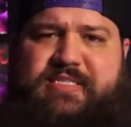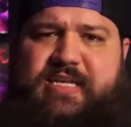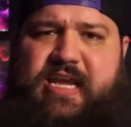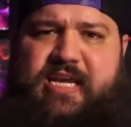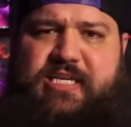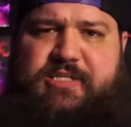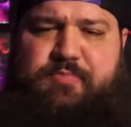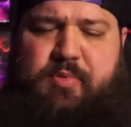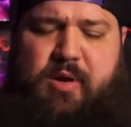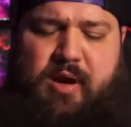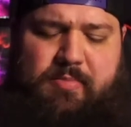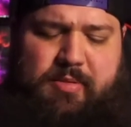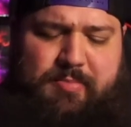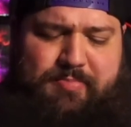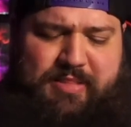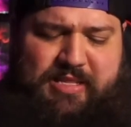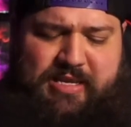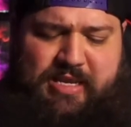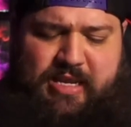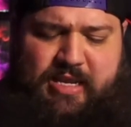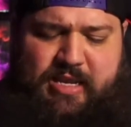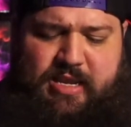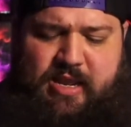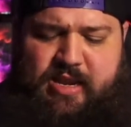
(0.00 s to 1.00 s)
is
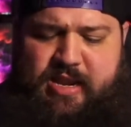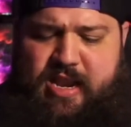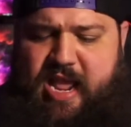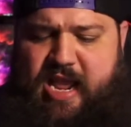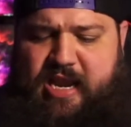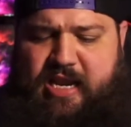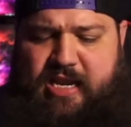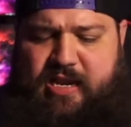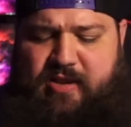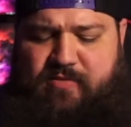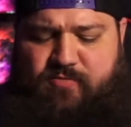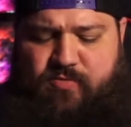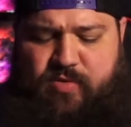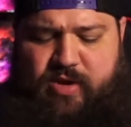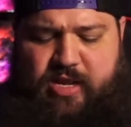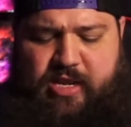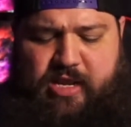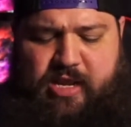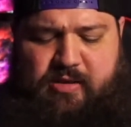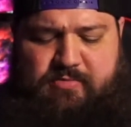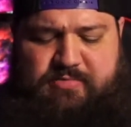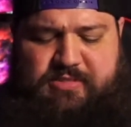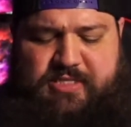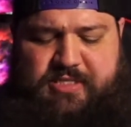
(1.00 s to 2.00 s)
probably a negative when it
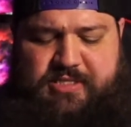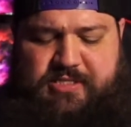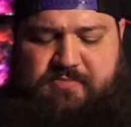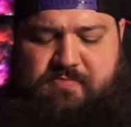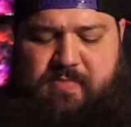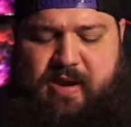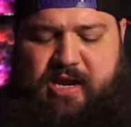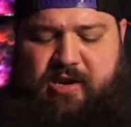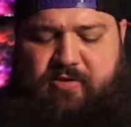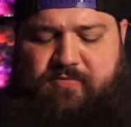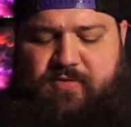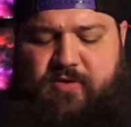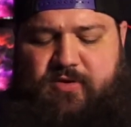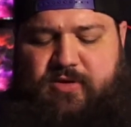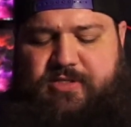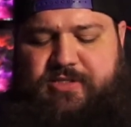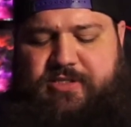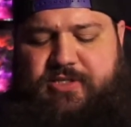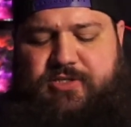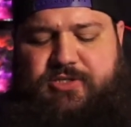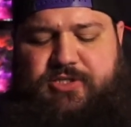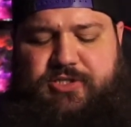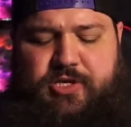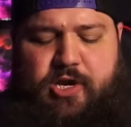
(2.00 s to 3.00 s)
comes to this microphone is
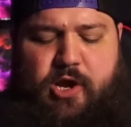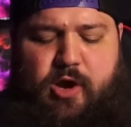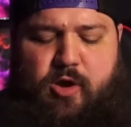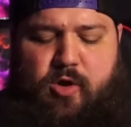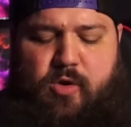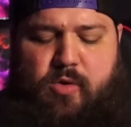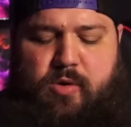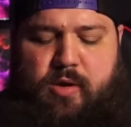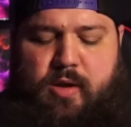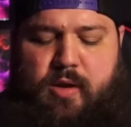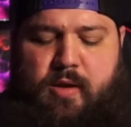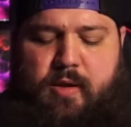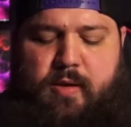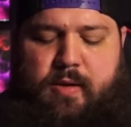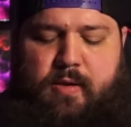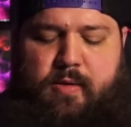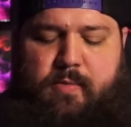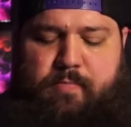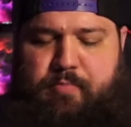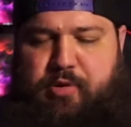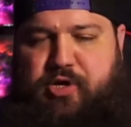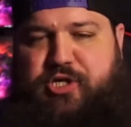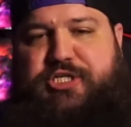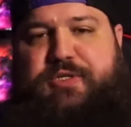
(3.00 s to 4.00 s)
there's no
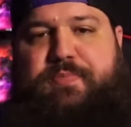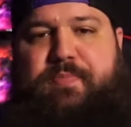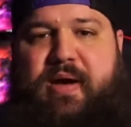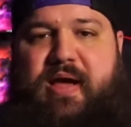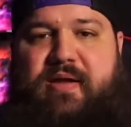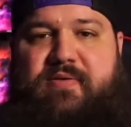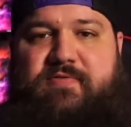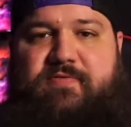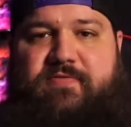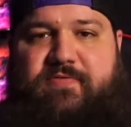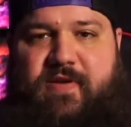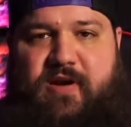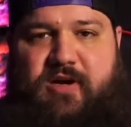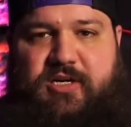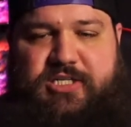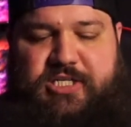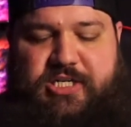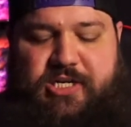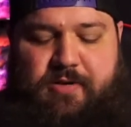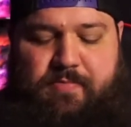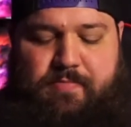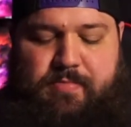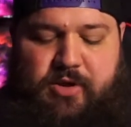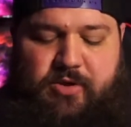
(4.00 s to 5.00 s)
push button function
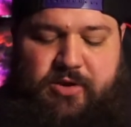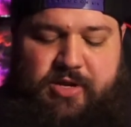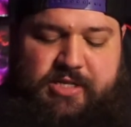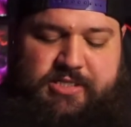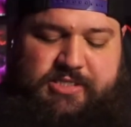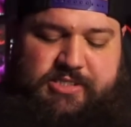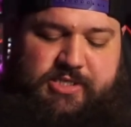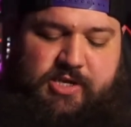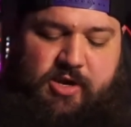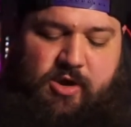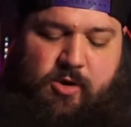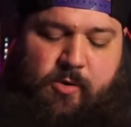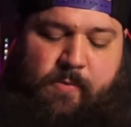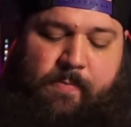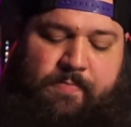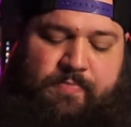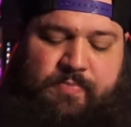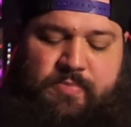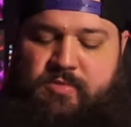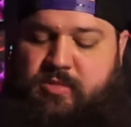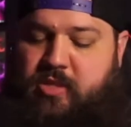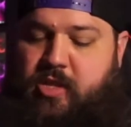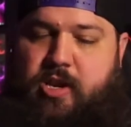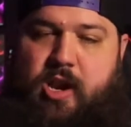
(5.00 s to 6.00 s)
to mute it, so
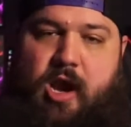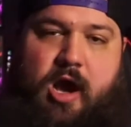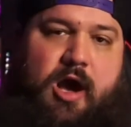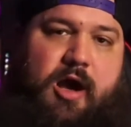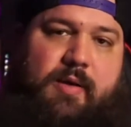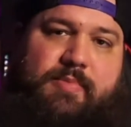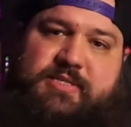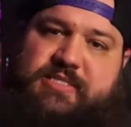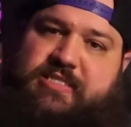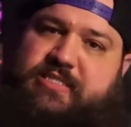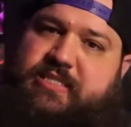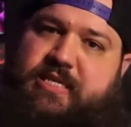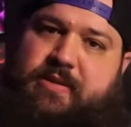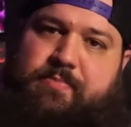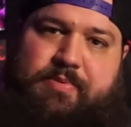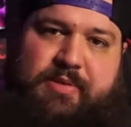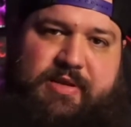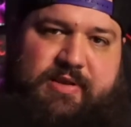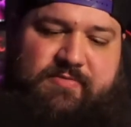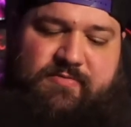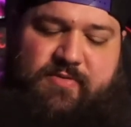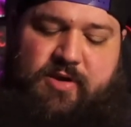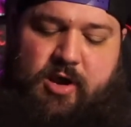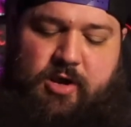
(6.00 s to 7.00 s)
the knob is simply
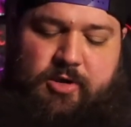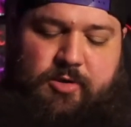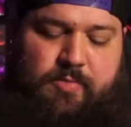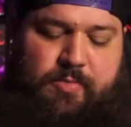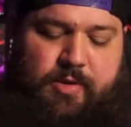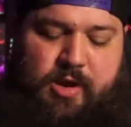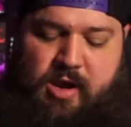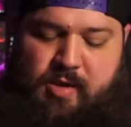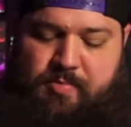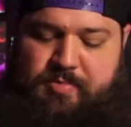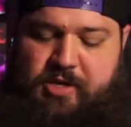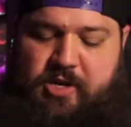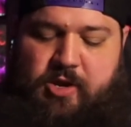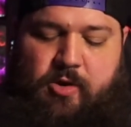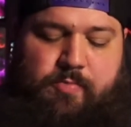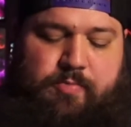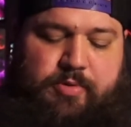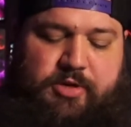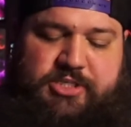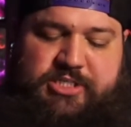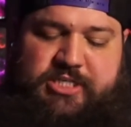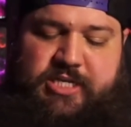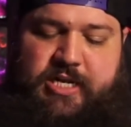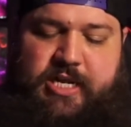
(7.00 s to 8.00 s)
a volume knob. You don't
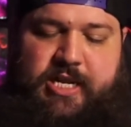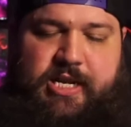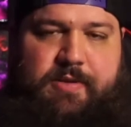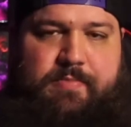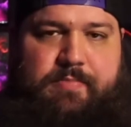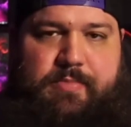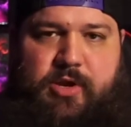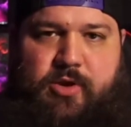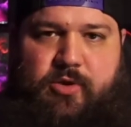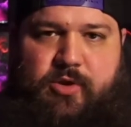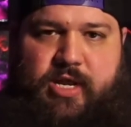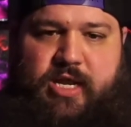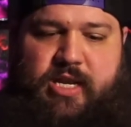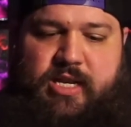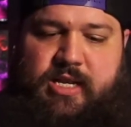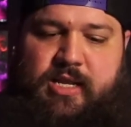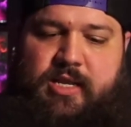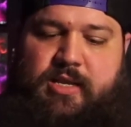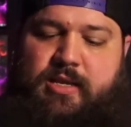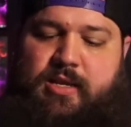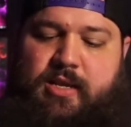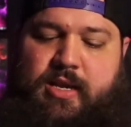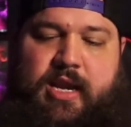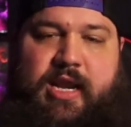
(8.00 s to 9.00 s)
push it in to mute it.
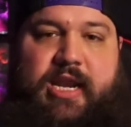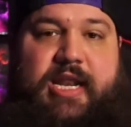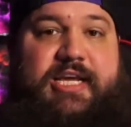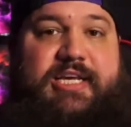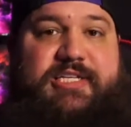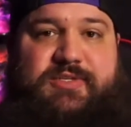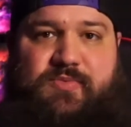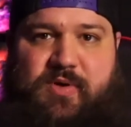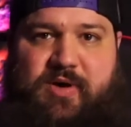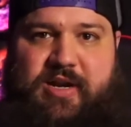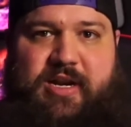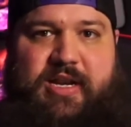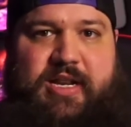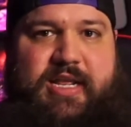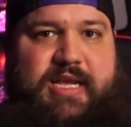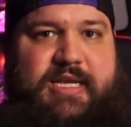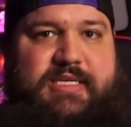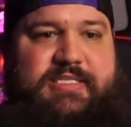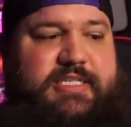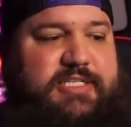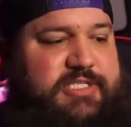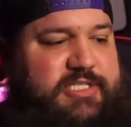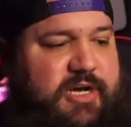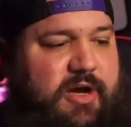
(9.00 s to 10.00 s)
It is what it
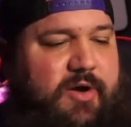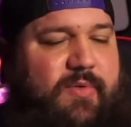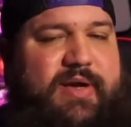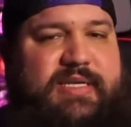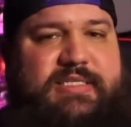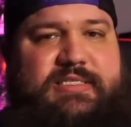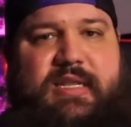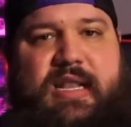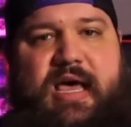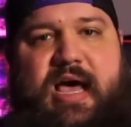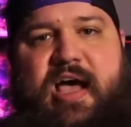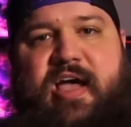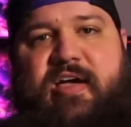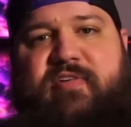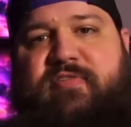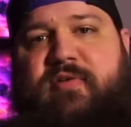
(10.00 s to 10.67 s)
is. It's always live.